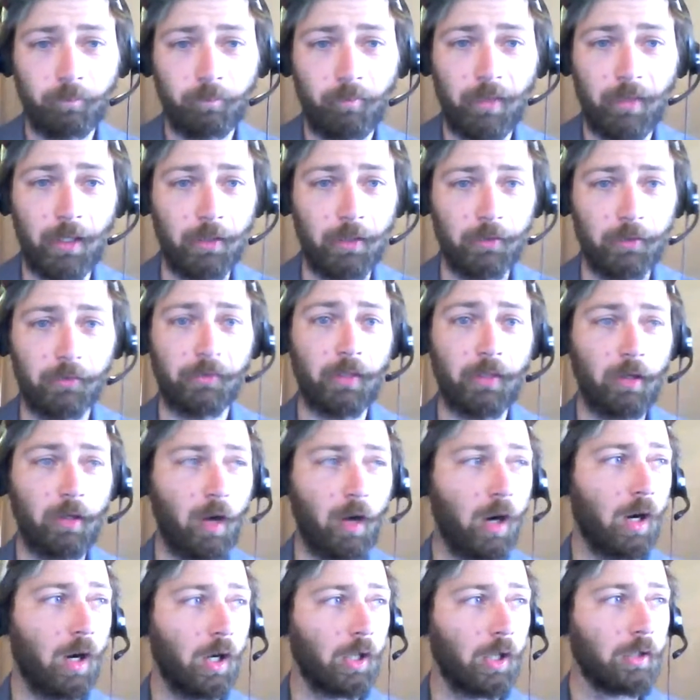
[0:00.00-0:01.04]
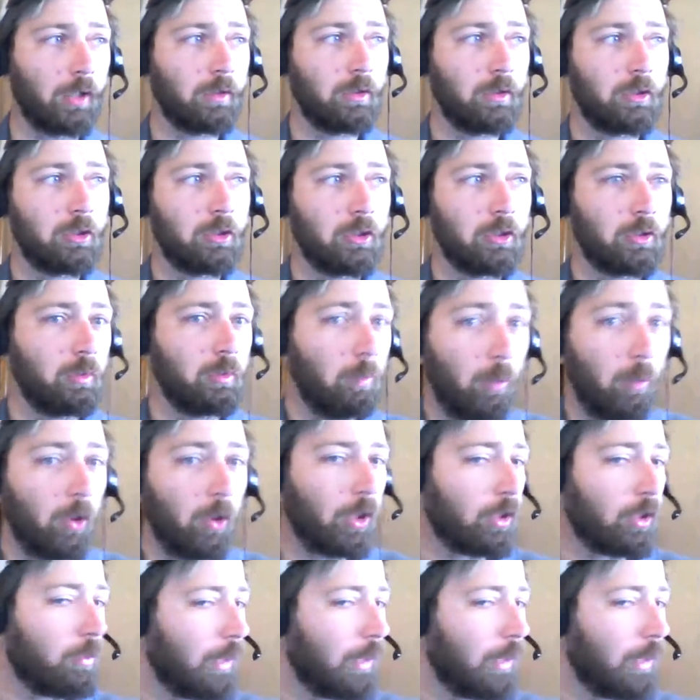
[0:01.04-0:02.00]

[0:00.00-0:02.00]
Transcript: there are more